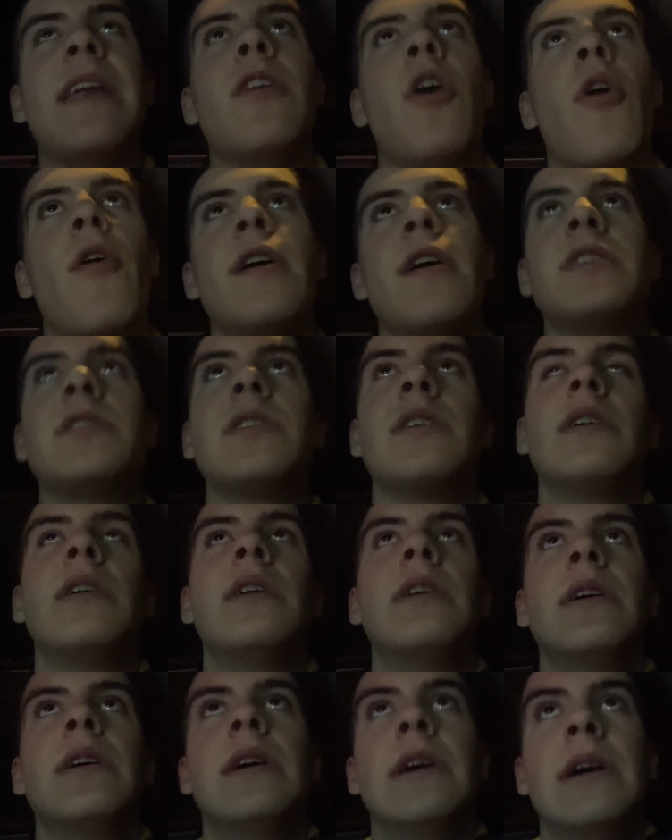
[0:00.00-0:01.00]
Norwich,
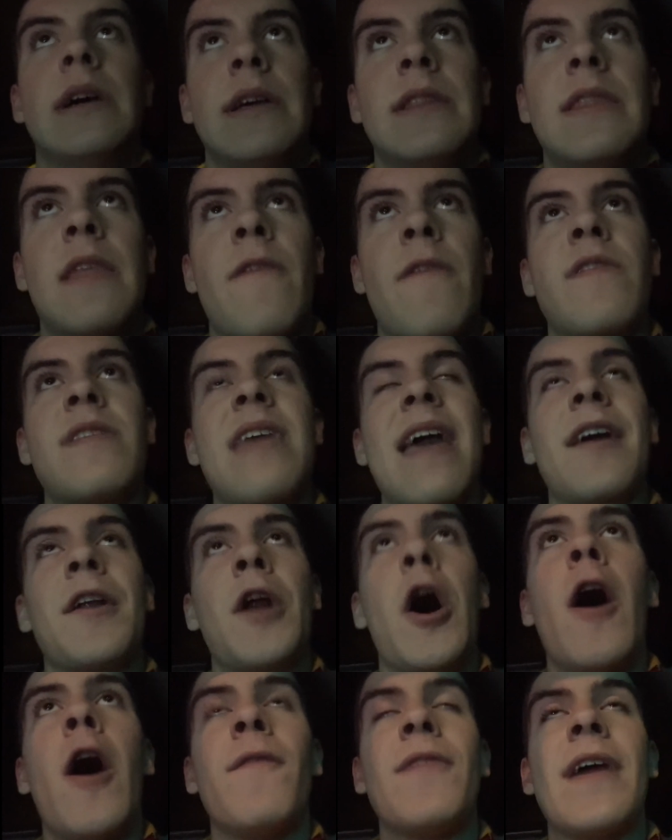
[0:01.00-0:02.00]
the second
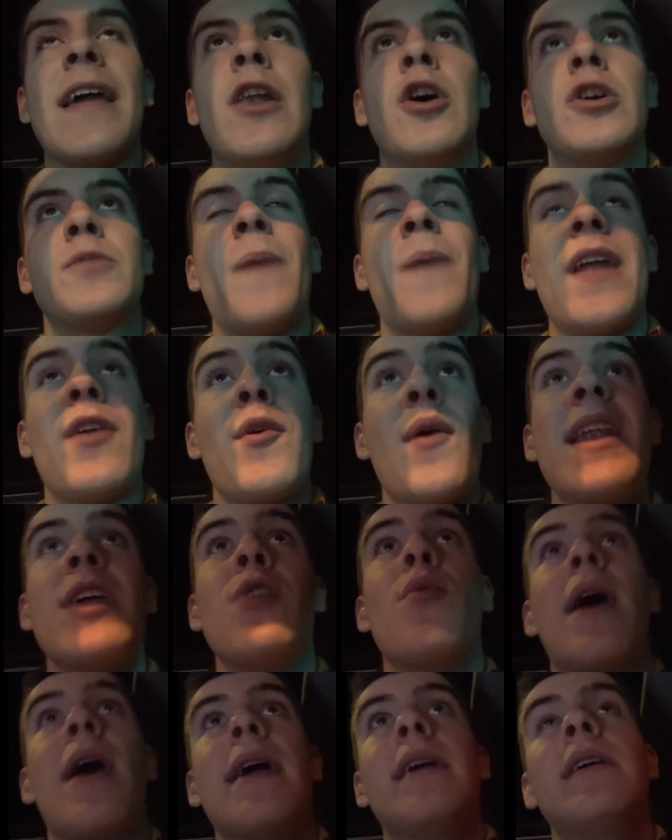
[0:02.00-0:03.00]
half, they looked better
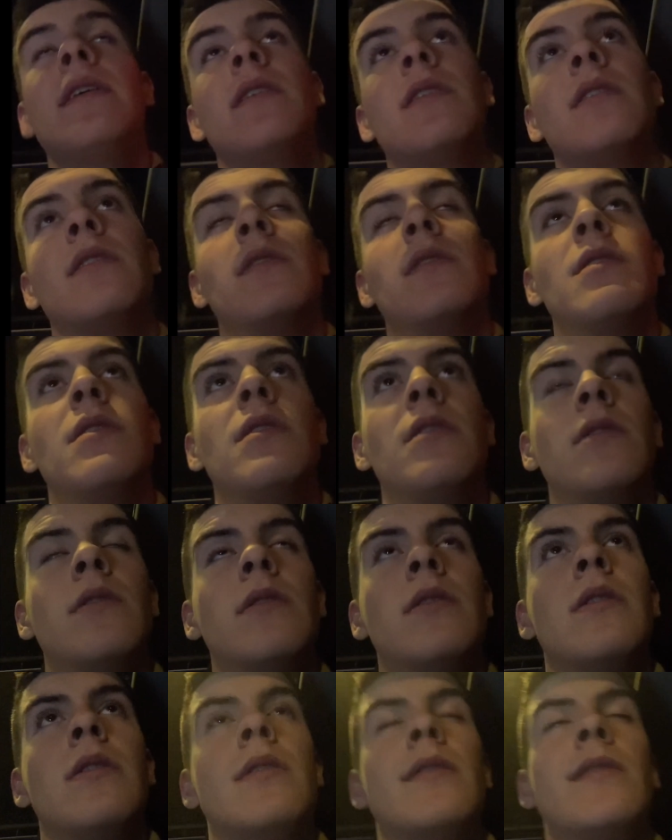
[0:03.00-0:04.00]
anyway.
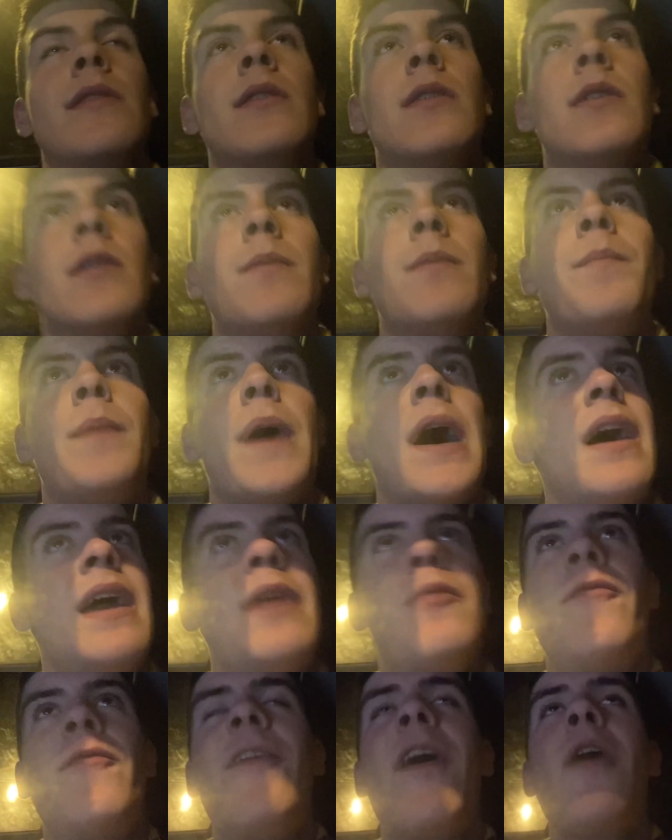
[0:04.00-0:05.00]
But
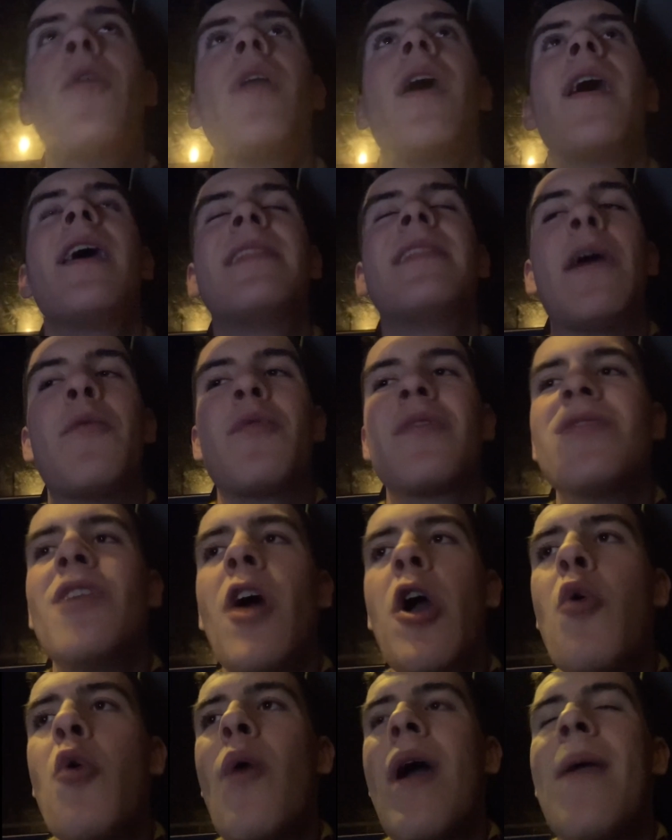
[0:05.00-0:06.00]
it felt like there was
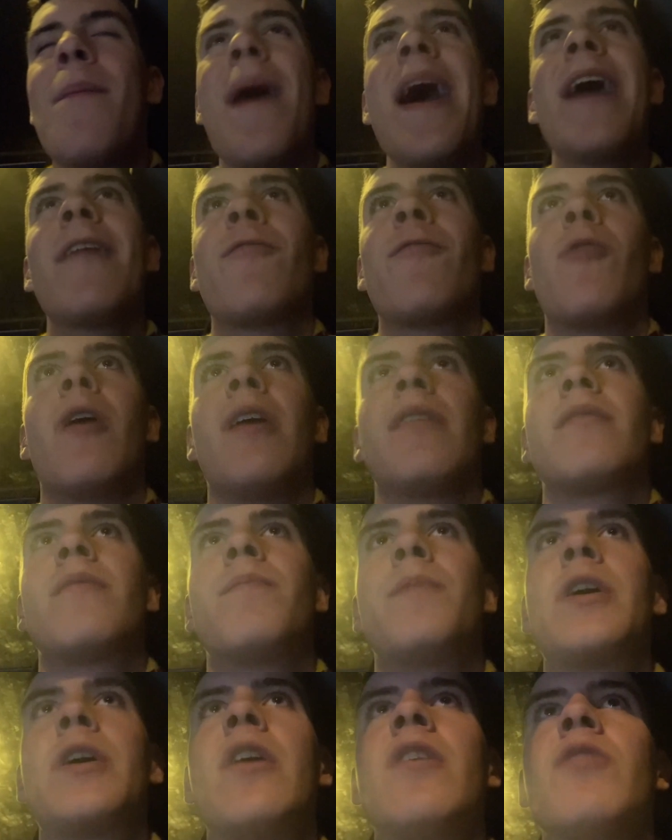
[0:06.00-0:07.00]
no way back for us
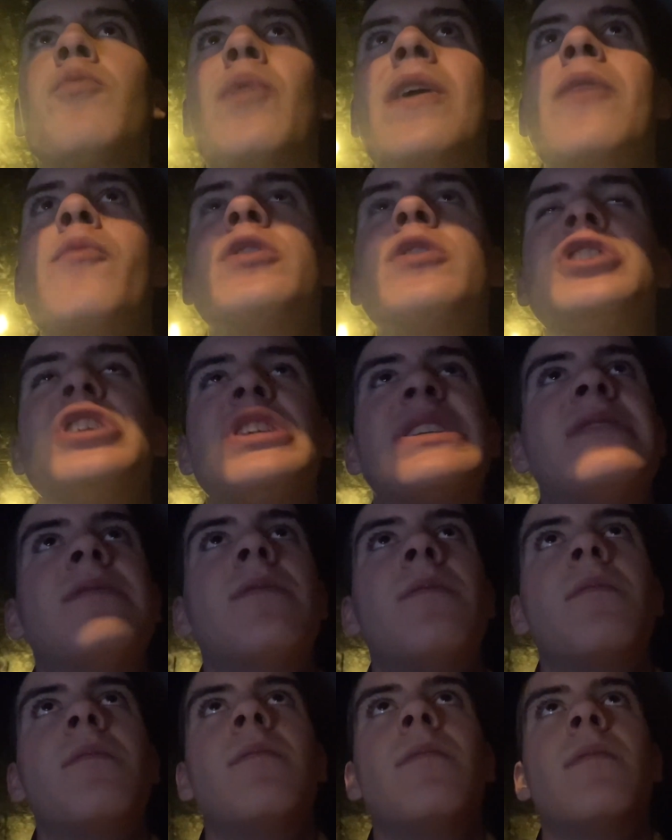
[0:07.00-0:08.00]
because we were just
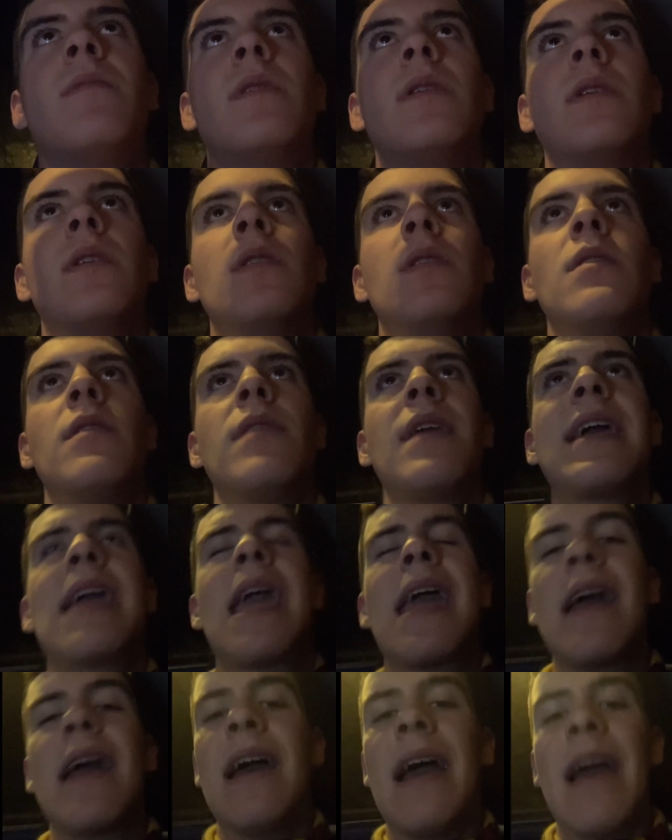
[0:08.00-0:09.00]

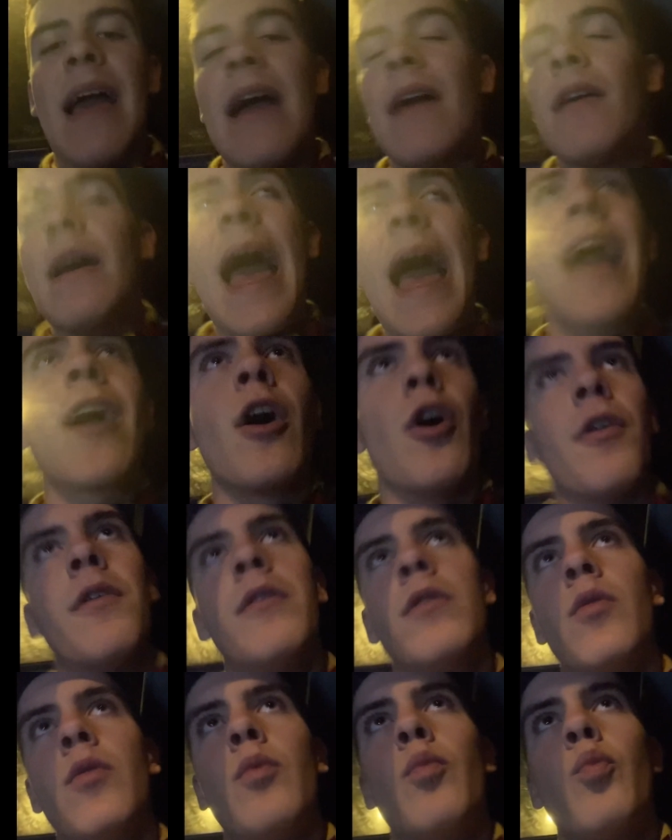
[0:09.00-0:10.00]
thinking, hang
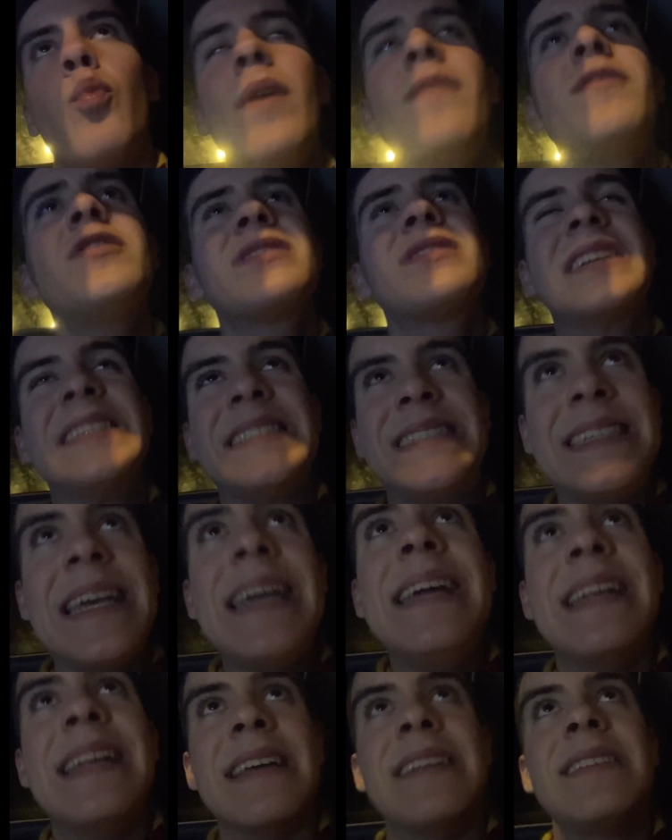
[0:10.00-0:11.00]
on, we've just
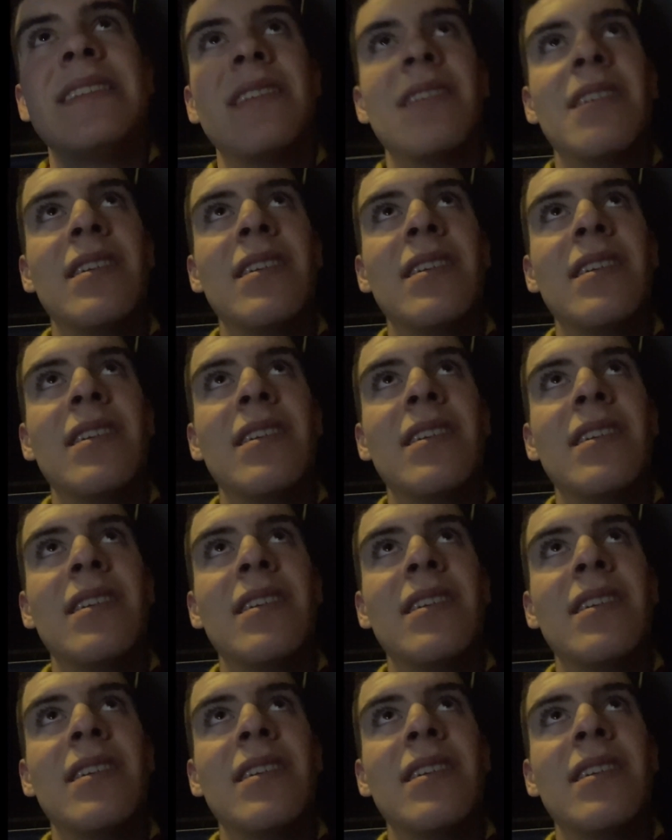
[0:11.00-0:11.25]
conceded,